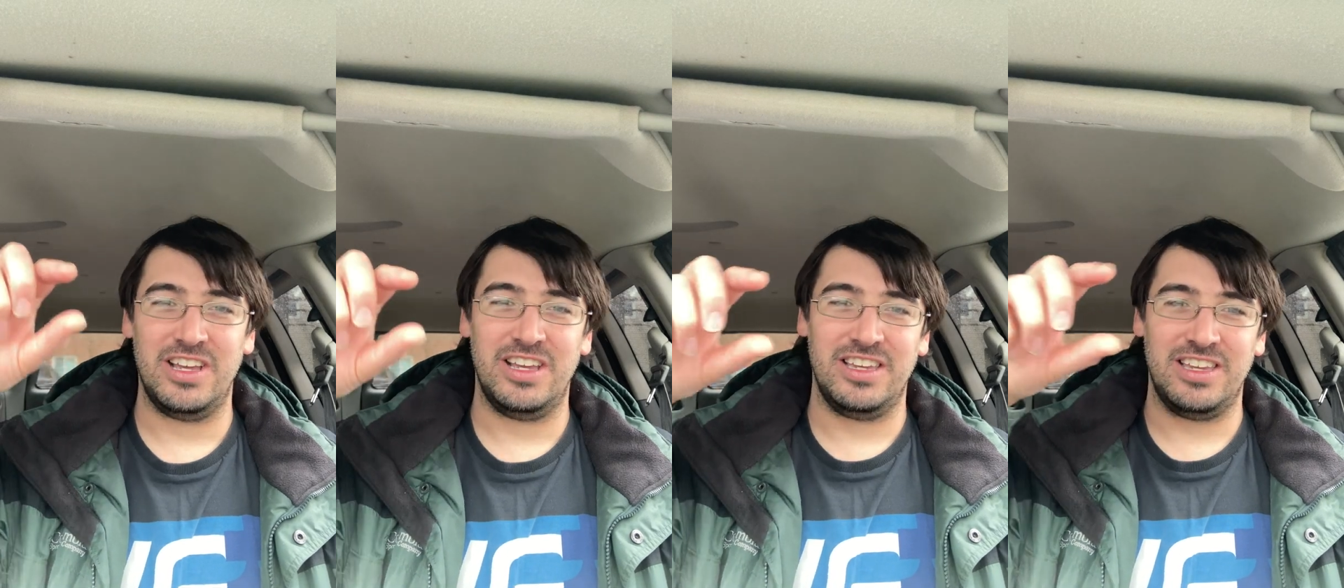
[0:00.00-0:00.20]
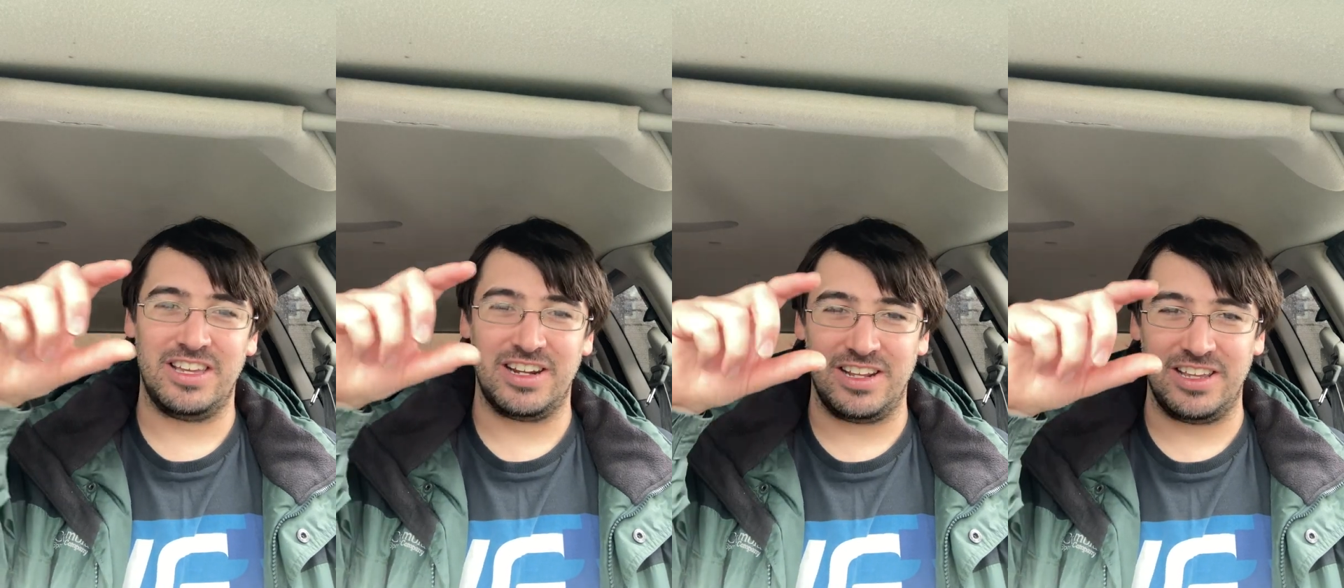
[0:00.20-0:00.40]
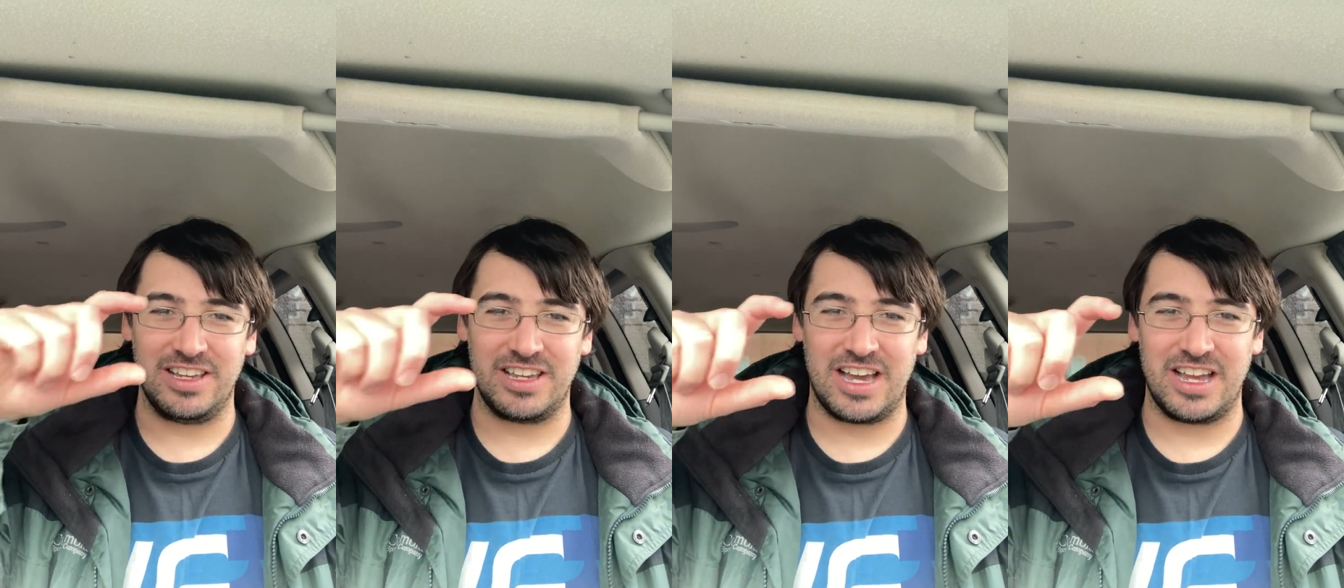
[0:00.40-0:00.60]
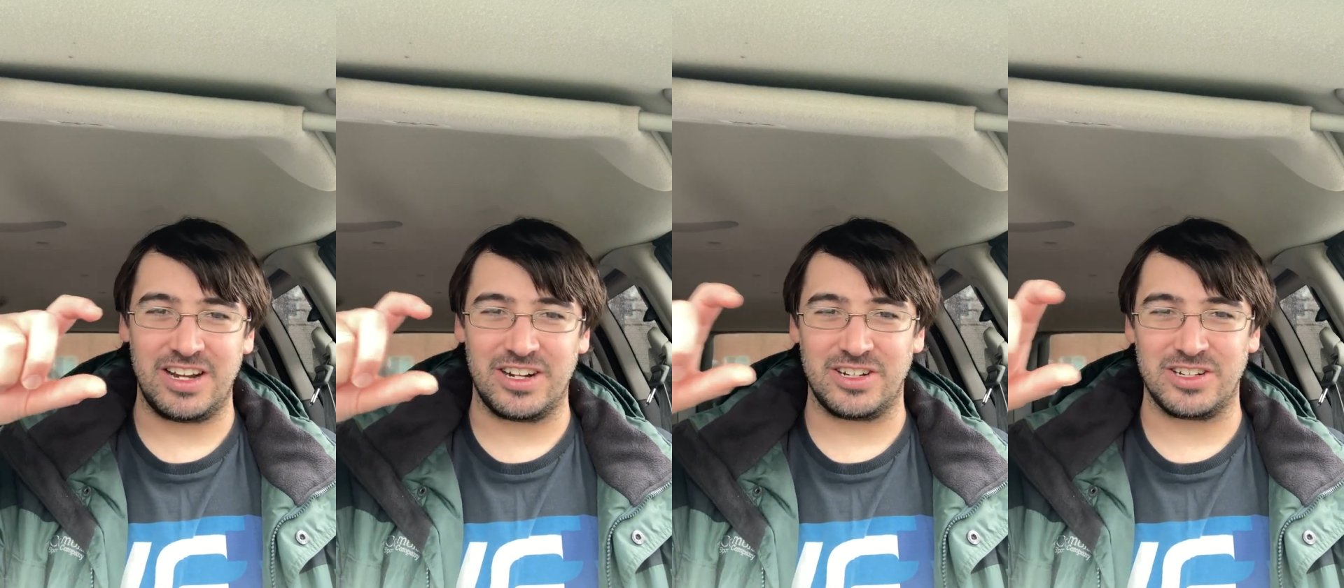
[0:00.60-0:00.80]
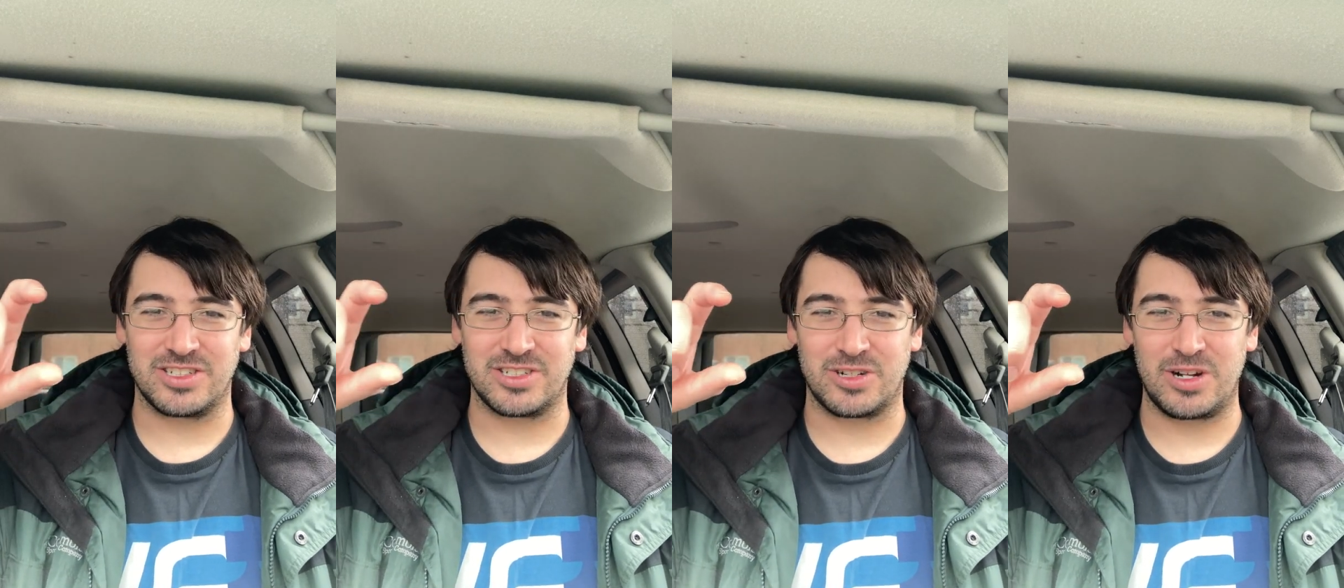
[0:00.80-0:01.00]
you got your
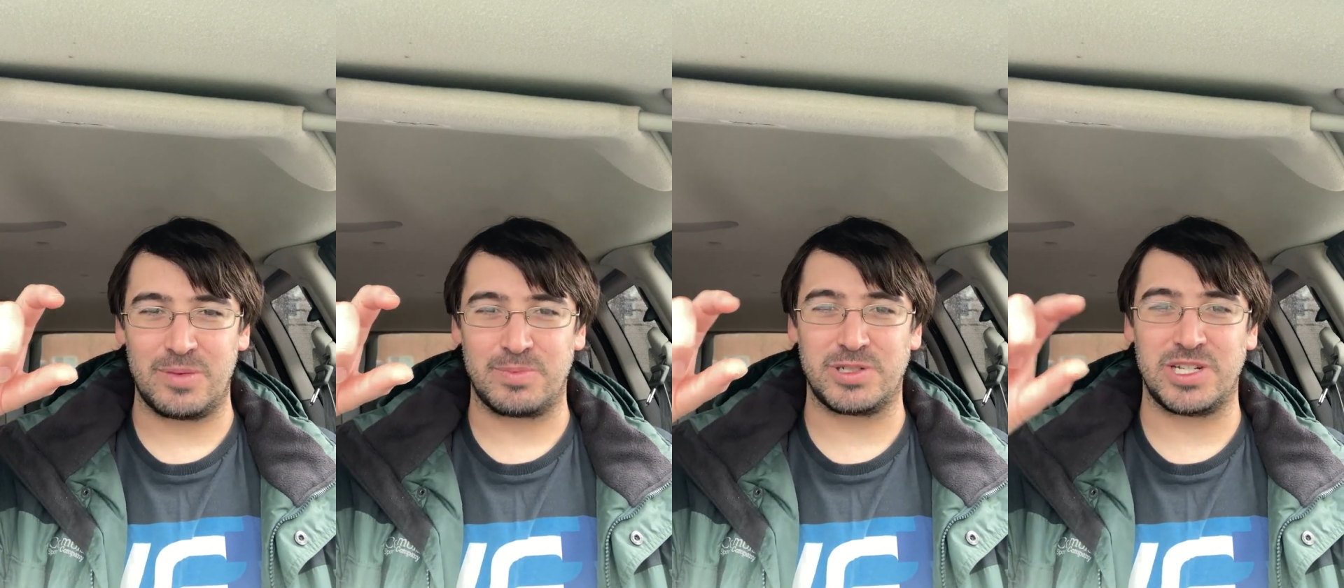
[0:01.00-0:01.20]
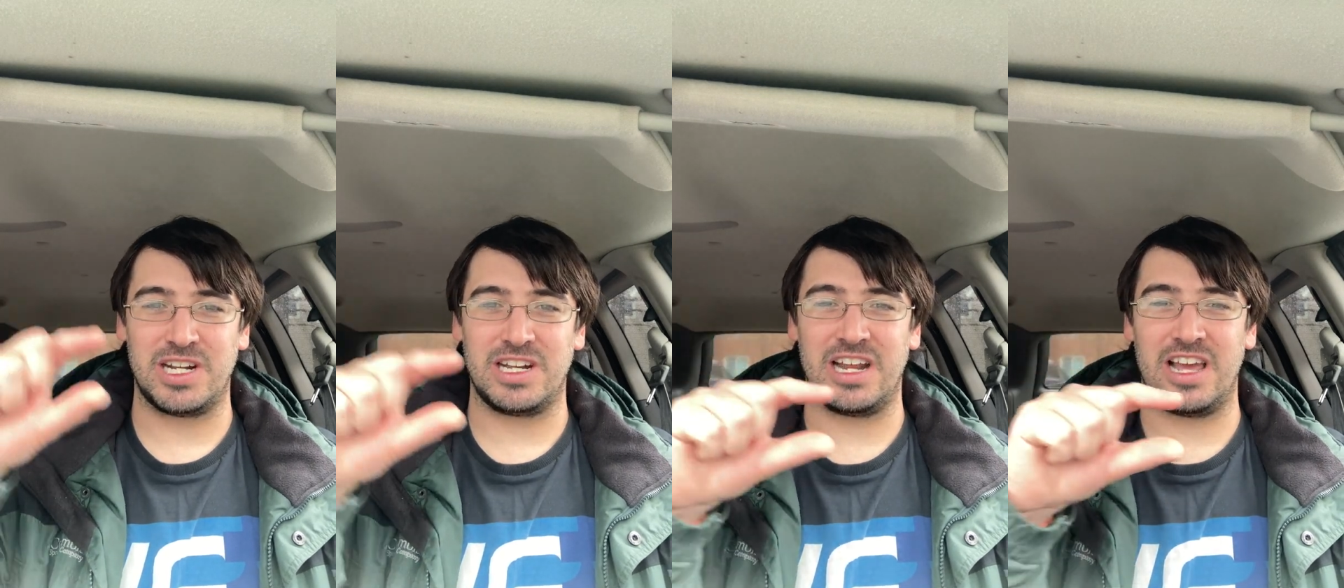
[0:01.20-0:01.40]
description,